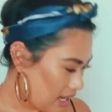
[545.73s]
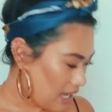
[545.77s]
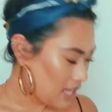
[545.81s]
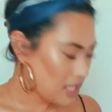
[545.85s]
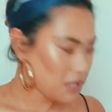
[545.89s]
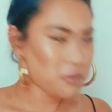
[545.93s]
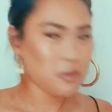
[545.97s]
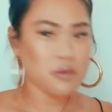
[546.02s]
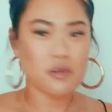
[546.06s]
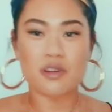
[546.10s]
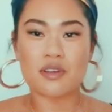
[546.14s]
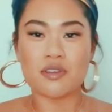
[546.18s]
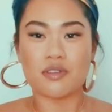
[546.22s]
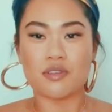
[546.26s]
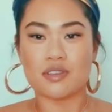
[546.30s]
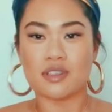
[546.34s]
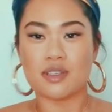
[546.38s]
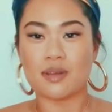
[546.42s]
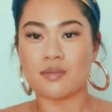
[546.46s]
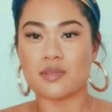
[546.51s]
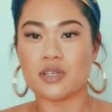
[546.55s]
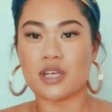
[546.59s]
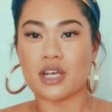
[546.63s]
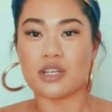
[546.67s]
As we're on the
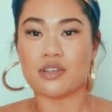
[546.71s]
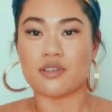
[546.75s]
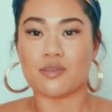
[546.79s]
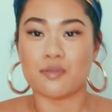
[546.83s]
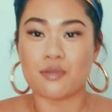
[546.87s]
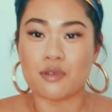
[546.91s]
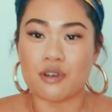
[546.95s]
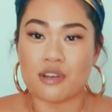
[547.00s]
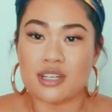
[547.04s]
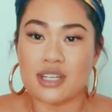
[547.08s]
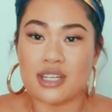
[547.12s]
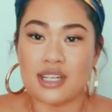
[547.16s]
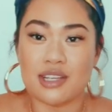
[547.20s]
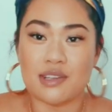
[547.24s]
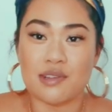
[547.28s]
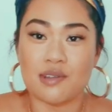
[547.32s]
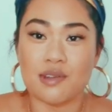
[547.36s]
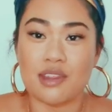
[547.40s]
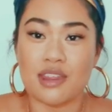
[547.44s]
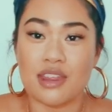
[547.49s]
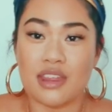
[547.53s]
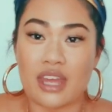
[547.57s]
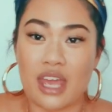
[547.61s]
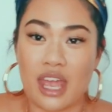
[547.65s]
subject of Pretty
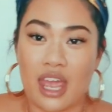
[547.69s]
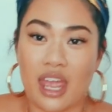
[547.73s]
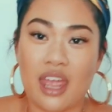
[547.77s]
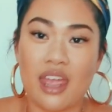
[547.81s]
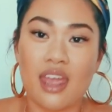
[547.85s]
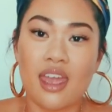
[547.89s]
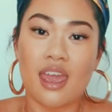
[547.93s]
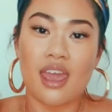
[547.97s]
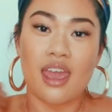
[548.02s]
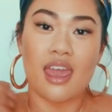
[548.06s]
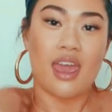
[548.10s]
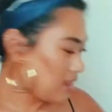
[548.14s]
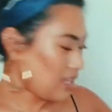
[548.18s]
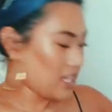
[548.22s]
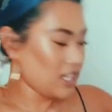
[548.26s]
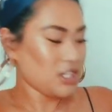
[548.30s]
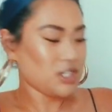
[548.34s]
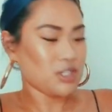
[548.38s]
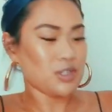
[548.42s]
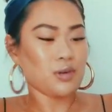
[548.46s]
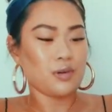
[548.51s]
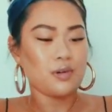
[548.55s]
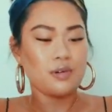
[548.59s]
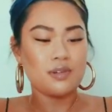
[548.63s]
Little Thing,
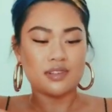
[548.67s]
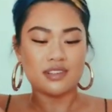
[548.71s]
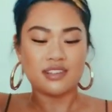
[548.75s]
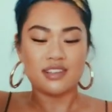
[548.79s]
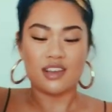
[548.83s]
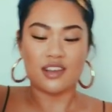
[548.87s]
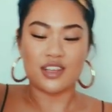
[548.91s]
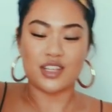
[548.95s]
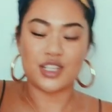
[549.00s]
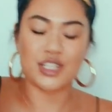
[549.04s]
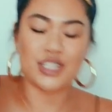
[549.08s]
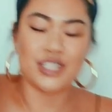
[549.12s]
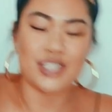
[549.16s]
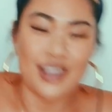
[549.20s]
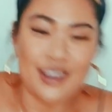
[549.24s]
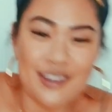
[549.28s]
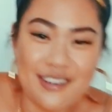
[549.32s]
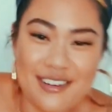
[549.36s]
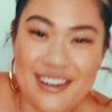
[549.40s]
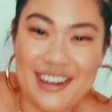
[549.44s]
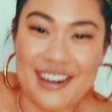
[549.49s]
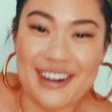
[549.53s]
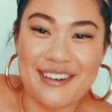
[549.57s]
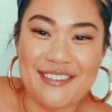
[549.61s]
these shorts are
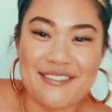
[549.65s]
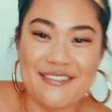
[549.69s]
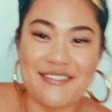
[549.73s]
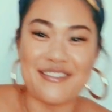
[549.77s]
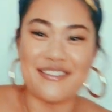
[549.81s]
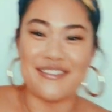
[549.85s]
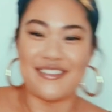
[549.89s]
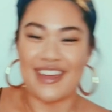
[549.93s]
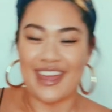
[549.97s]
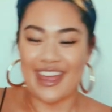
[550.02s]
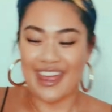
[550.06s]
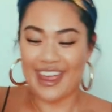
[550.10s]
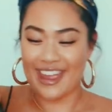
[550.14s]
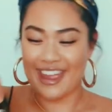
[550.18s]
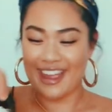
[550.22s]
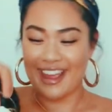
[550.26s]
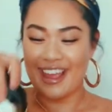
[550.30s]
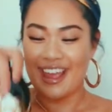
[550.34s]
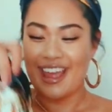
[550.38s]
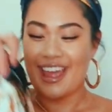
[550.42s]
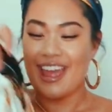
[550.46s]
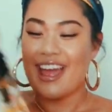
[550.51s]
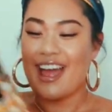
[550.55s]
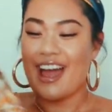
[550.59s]
so
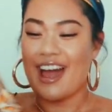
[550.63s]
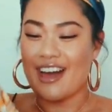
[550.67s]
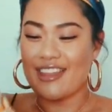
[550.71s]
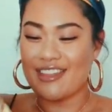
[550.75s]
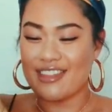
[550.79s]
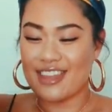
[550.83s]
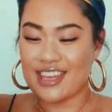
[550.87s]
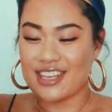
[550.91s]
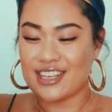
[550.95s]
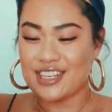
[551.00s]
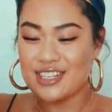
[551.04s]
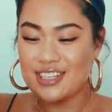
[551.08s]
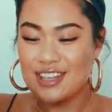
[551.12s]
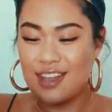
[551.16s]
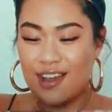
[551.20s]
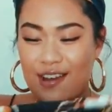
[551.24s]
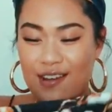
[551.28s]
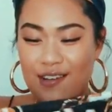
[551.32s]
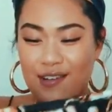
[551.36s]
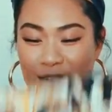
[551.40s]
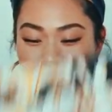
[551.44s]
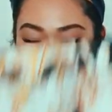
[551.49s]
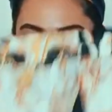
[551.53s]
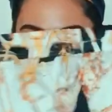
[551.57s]
comfy and they're
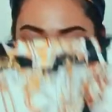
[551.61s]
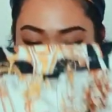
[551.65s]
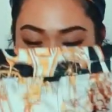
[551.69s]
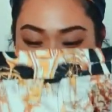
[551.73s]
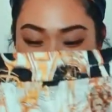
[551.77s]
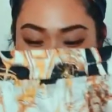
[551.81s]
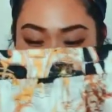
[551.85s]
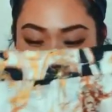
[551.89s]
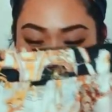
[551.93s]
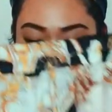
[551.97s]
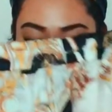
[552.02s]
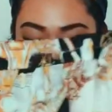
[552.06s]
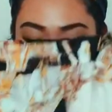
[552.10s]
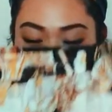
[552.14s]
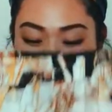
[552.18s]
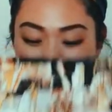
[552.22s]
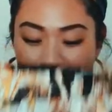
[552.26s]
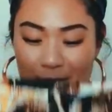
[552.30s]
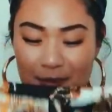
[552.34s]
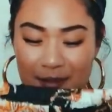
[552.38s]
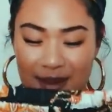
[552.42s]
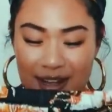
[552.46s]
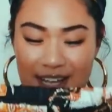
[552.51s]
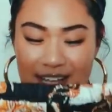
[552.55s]
so gorgeous as
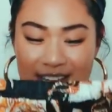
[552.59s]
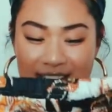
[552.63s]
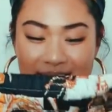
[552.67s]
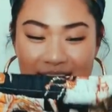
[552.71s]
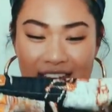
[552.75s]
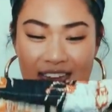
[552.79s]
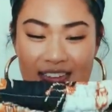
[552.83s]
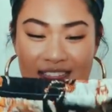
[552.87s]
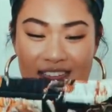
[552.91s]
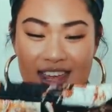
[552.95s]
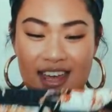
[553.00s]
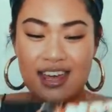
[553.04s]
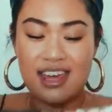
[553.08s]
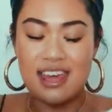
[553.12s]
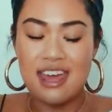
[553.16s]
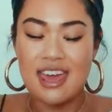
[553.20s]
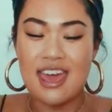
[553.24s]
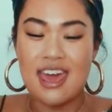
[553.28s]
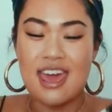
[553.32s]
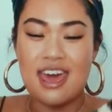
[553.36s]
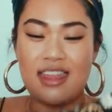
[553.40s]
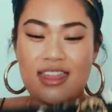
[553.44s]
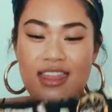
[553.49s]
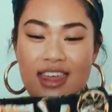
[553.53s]
well because they're the
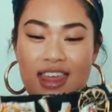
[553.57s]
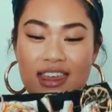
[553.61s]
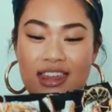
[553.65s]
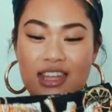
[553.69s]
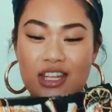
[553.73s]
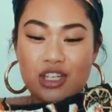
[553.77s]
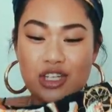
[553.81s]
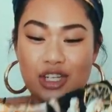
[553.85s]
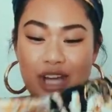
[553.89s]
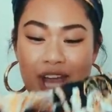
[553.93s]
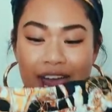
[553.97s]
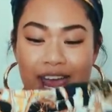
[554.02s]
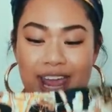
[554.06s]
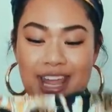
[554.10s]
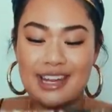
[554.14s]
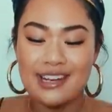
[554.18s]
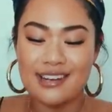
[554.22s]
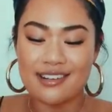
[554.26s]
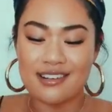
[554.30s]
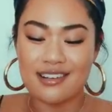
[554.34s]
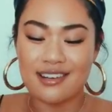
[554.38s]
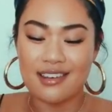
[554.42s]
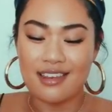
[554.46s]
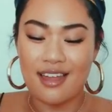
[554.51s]
they're the
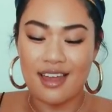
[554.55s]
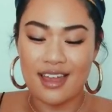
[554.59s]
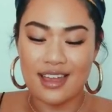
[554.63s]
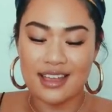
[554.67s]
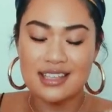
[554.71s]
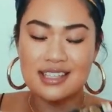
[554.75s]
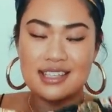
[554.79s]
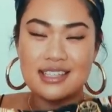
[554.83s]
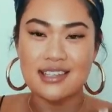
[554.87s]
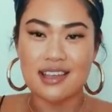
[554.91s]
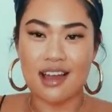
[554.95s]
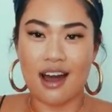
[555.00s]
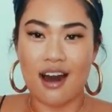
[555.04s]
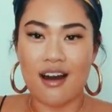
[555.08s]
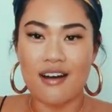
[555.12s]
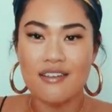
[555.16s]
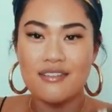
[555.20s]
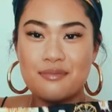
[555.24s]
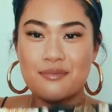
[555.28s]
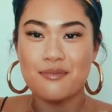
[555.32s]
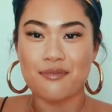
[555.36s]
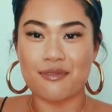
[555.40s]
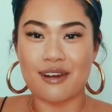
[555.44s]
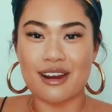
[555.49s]
chain like
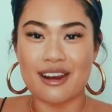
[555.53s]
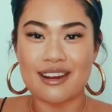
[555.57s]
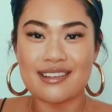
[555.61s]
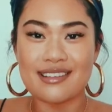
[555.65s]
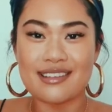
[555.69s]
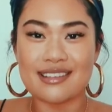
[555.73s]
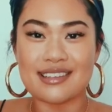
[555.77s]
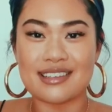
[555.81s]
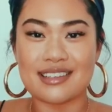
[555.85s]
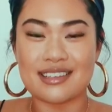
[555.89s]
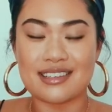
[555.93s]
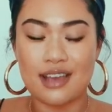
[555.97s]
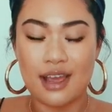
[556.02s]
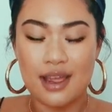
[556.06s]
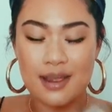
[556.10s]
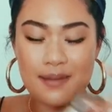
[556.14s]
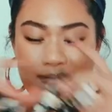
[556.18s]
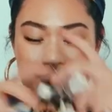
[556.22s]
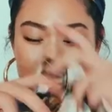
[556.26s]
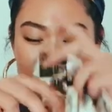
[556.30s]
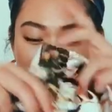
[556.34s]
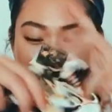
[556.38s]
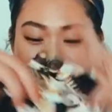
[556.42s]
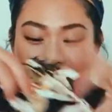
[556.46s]
scarf print
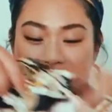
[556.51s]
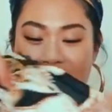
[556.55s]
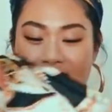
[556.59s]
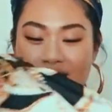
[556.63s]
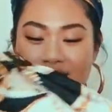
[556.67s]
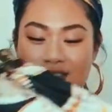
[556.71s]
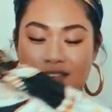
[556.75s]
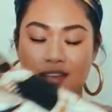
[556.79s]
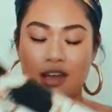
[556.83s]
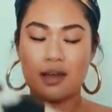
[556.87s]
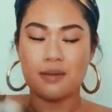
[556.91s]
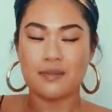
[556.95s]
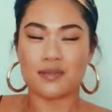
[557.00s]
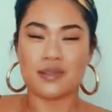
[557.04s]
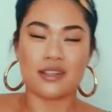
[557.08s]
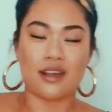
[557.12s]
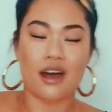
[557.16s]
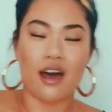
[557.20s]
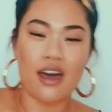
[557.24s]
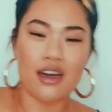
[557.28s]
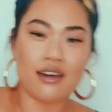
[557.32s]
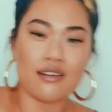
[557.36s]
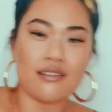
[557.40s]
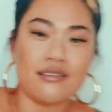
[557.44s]
type thing, type
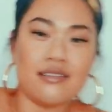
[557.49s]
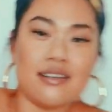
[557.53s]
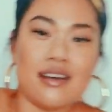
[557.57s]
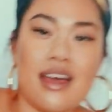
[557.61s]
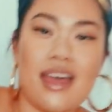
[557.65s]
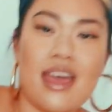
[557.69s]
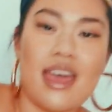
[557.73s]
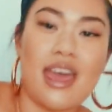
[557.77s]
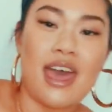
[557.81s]
style.